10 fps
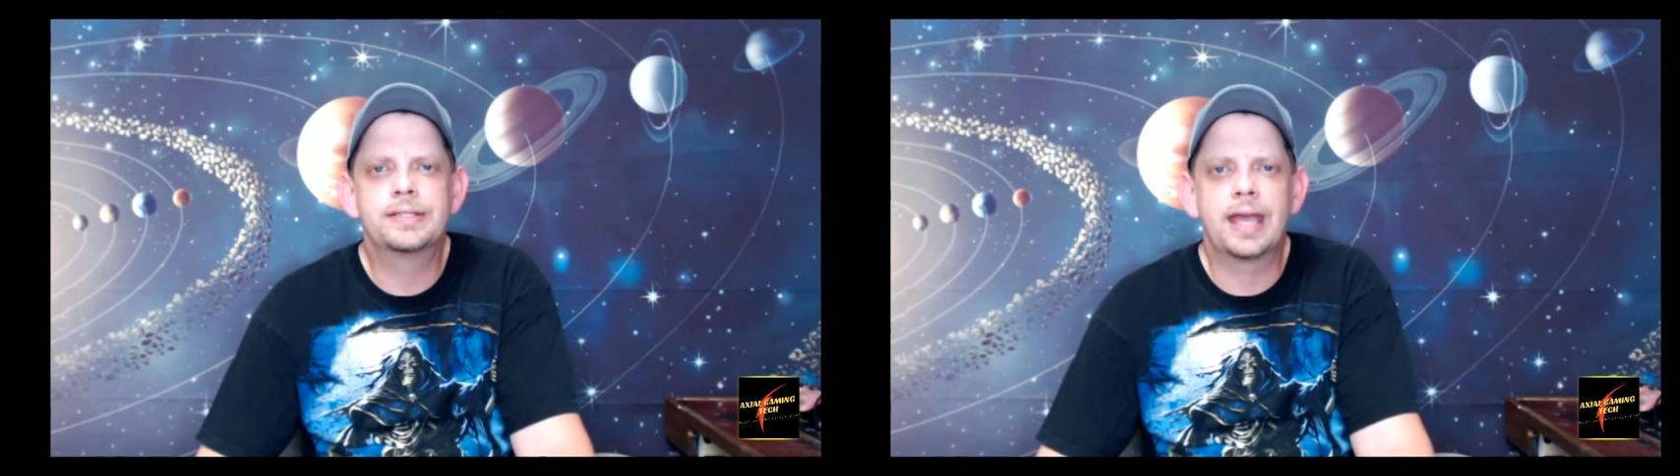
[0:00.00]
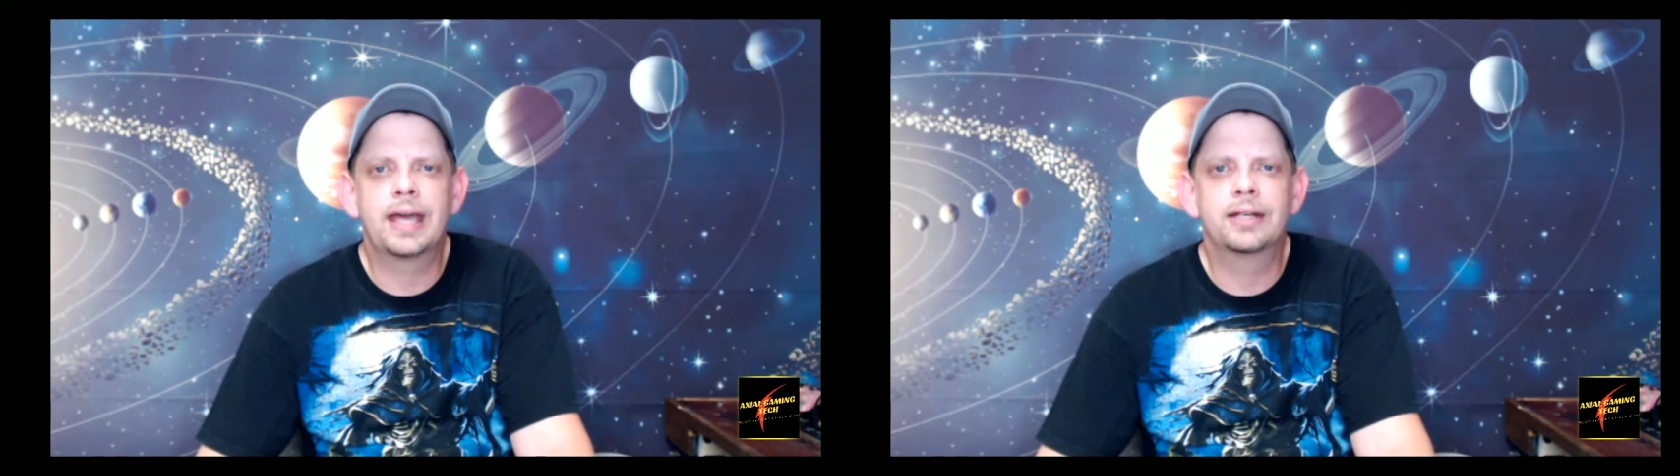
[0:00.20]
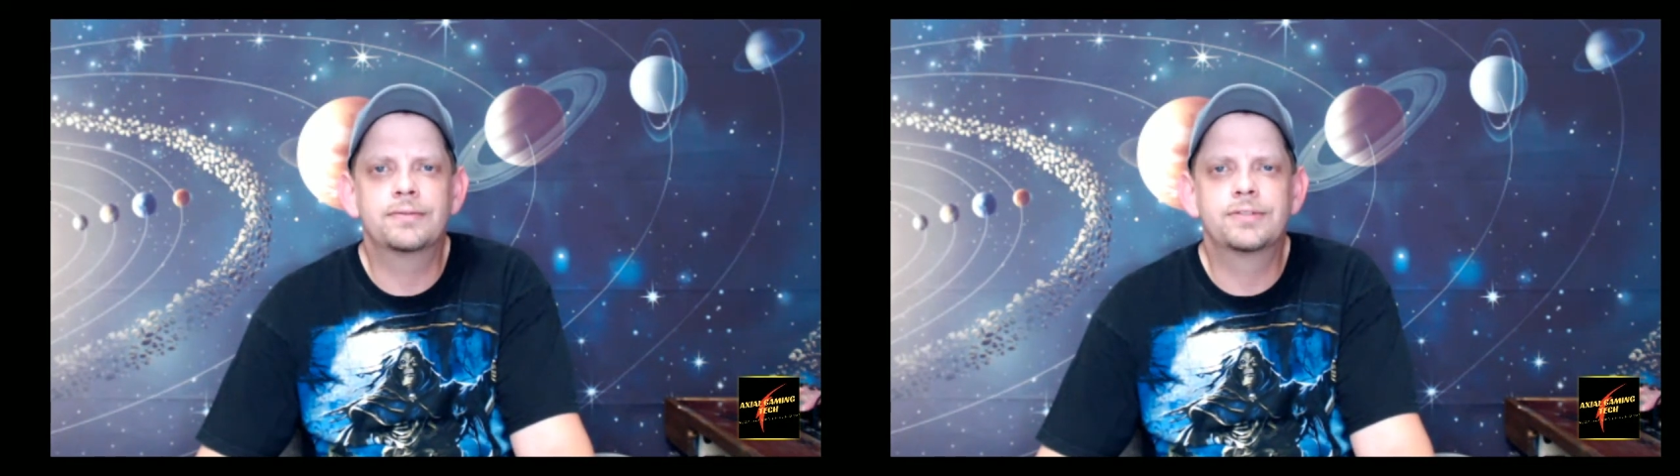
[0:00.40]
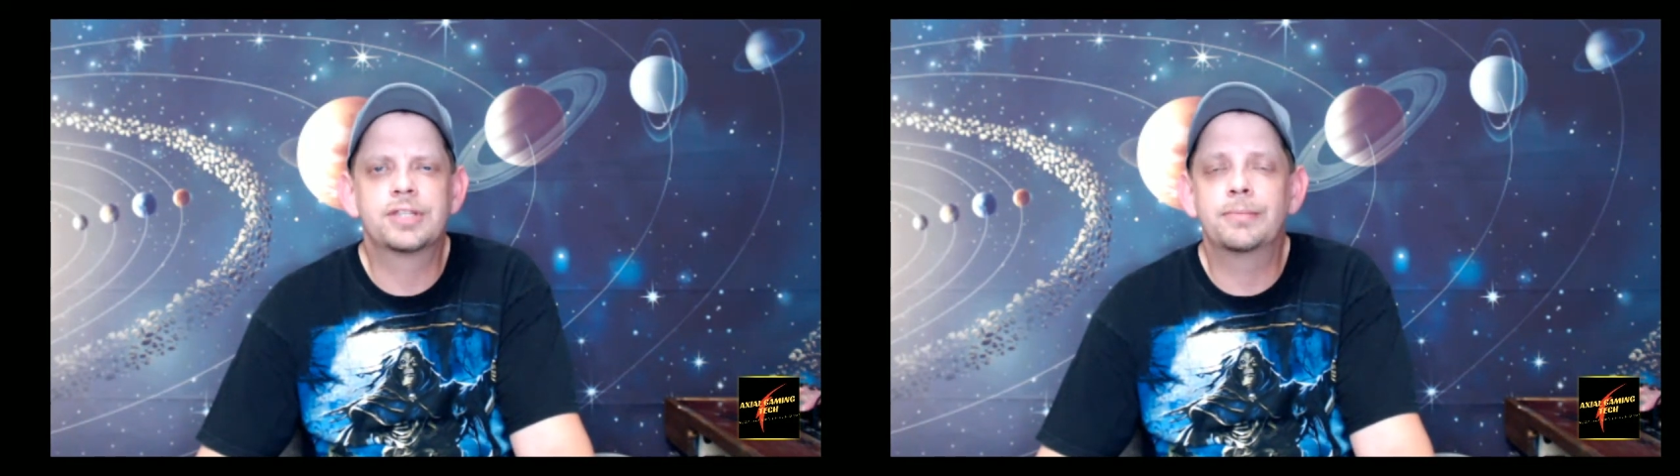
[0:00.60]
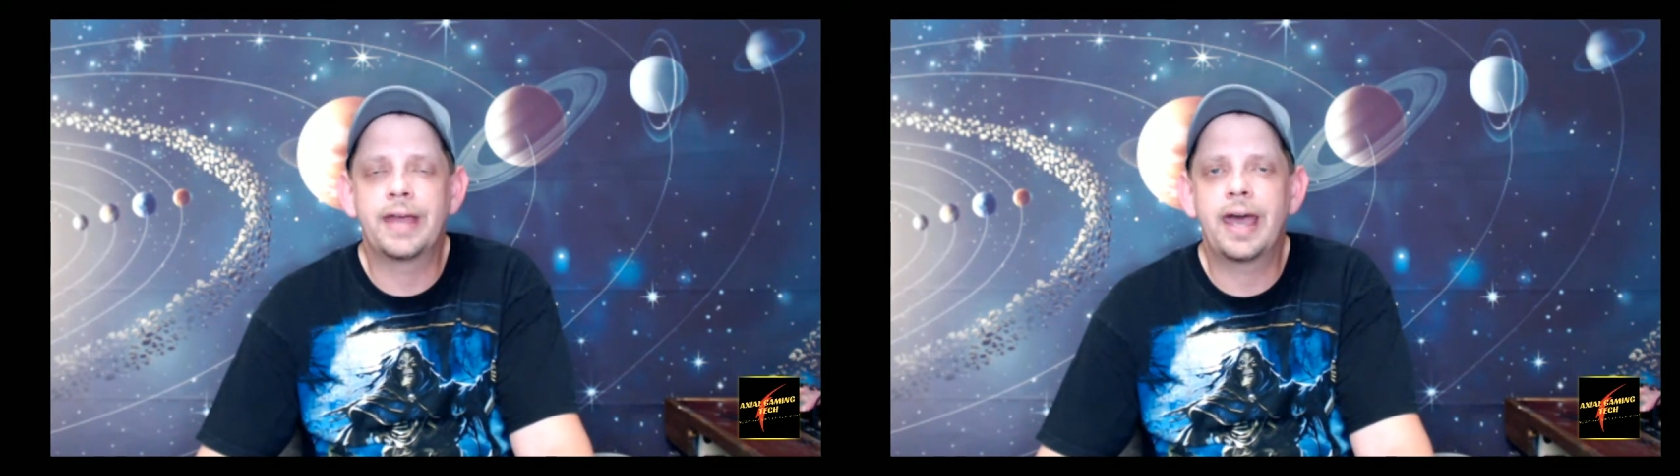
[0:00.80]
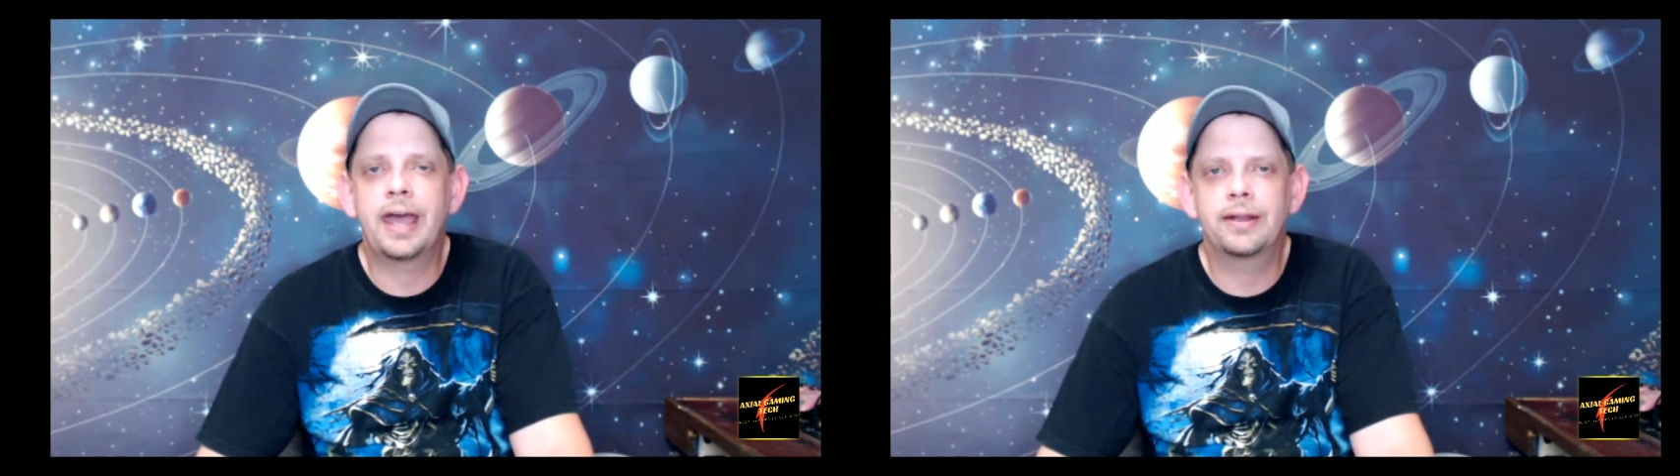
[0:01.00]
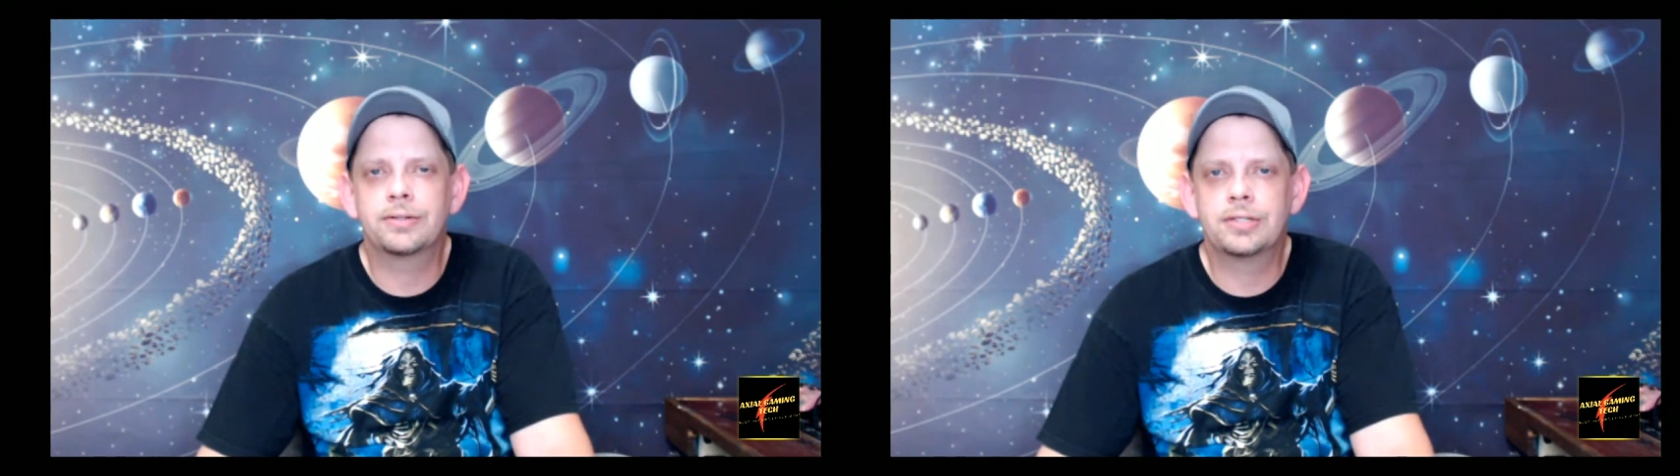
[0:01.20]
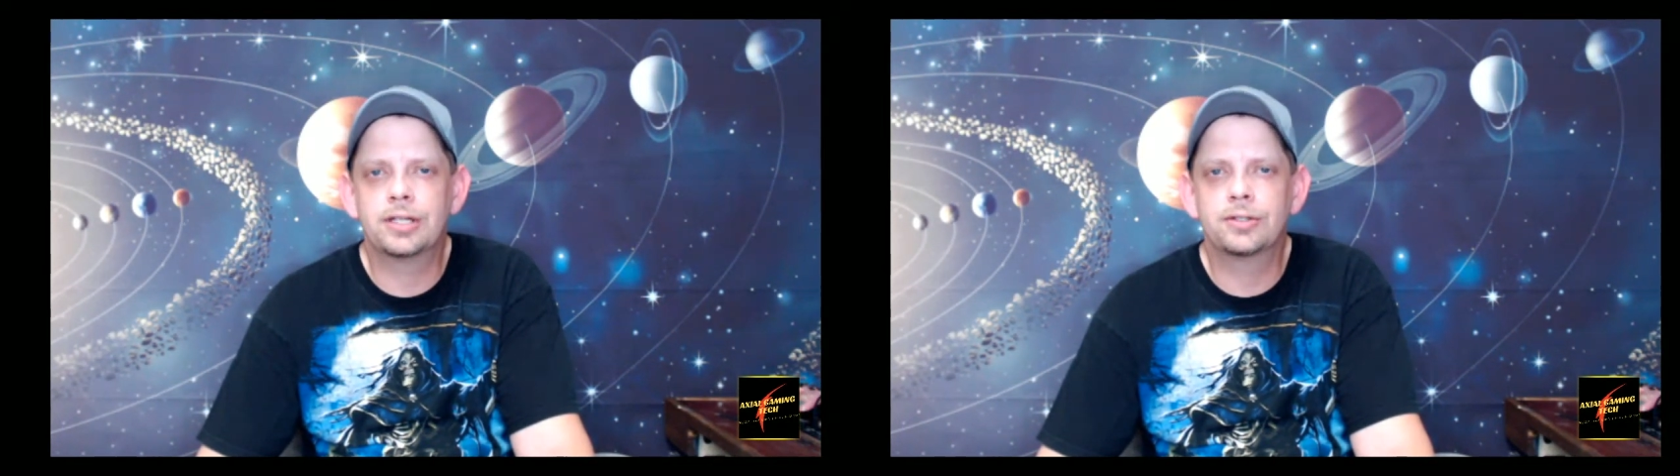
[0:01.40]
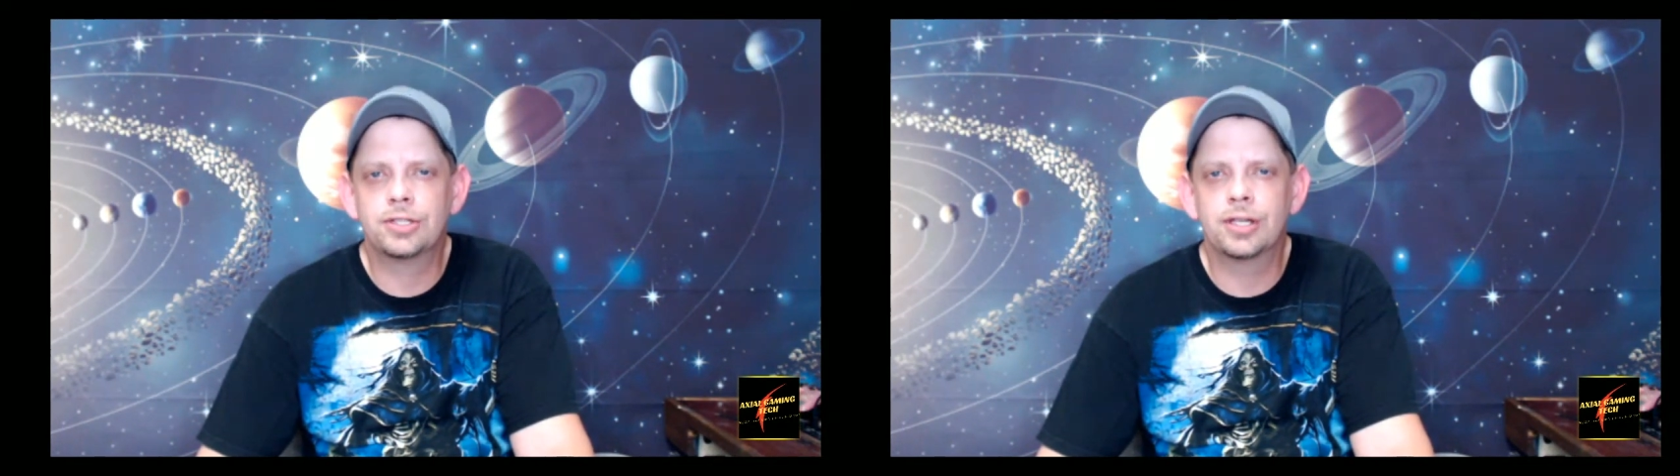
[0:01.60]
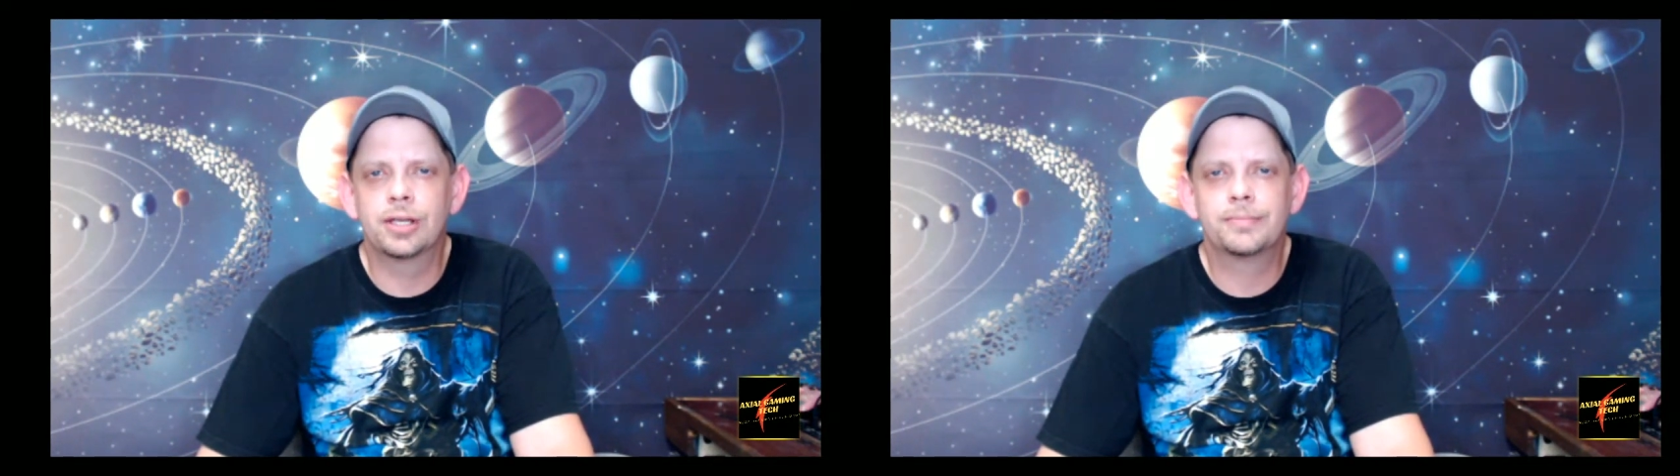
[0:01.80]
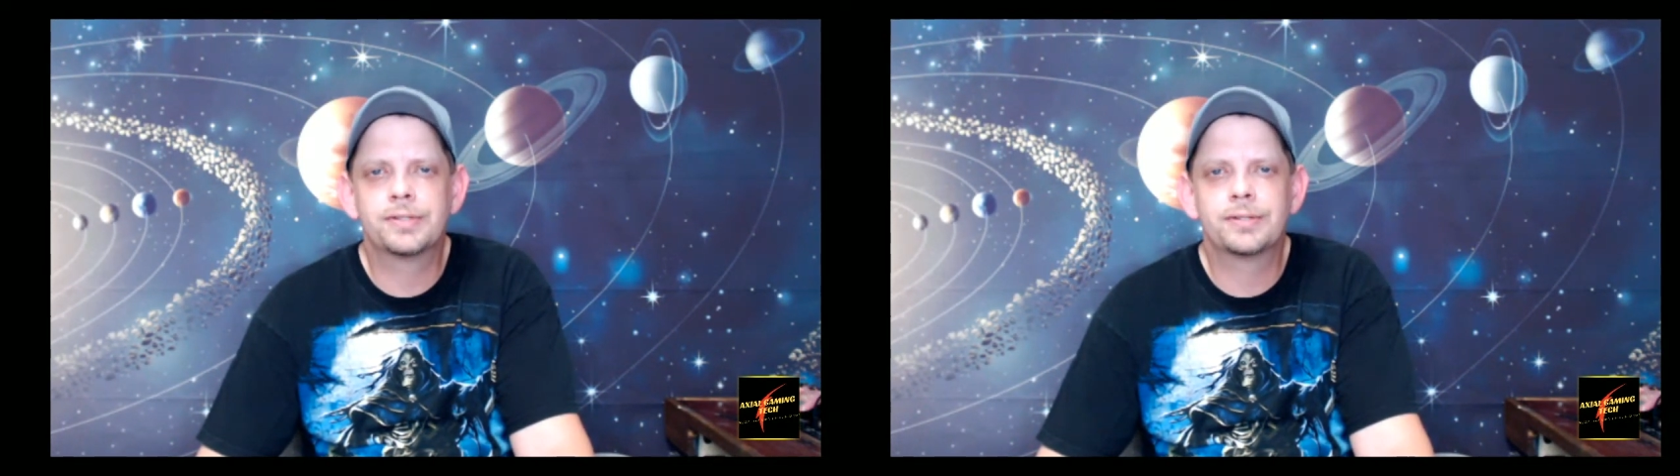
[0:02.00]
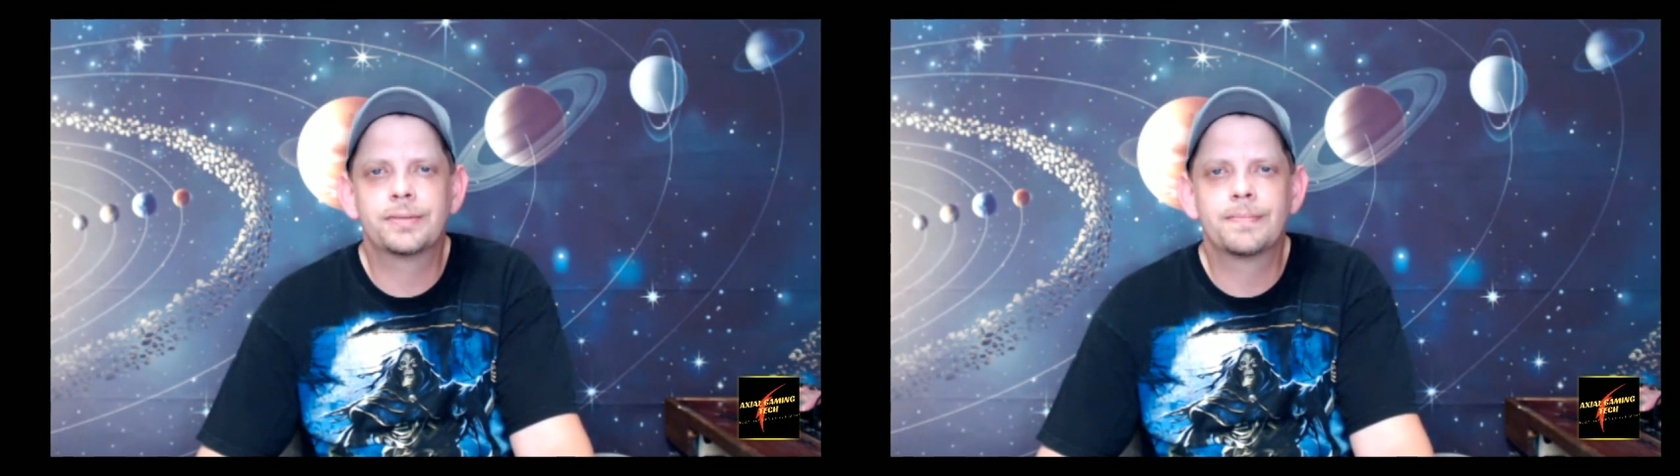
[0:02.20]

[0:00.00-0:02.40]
out of some of the higher tiered chips,